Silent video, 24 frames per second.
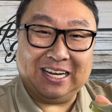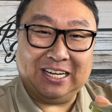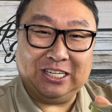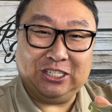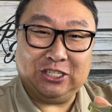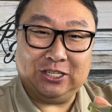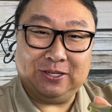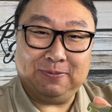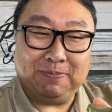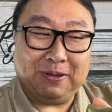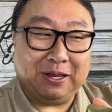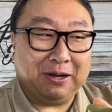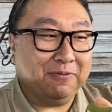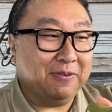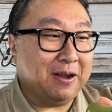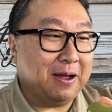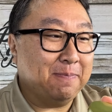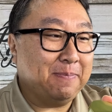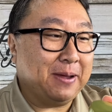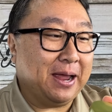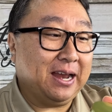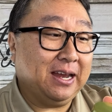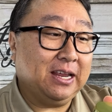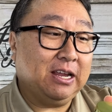Nation? Peter
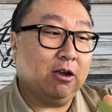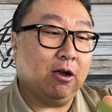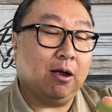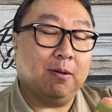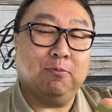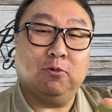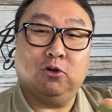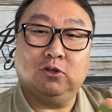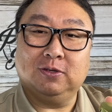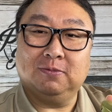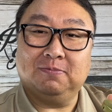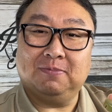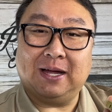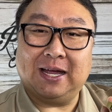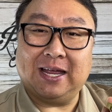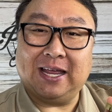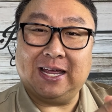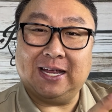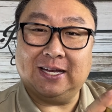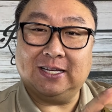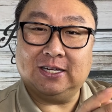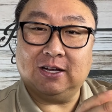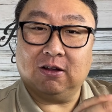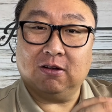Von Panda here. I'm holding my
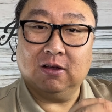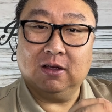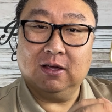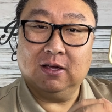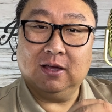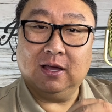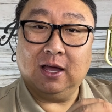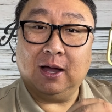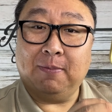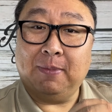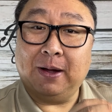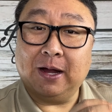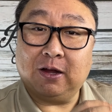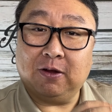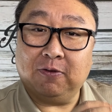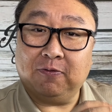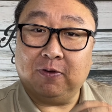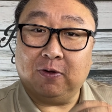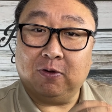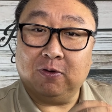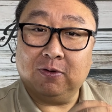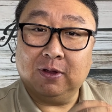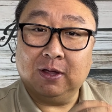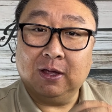hand here, a
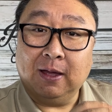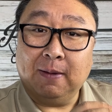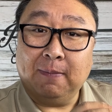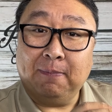microphone.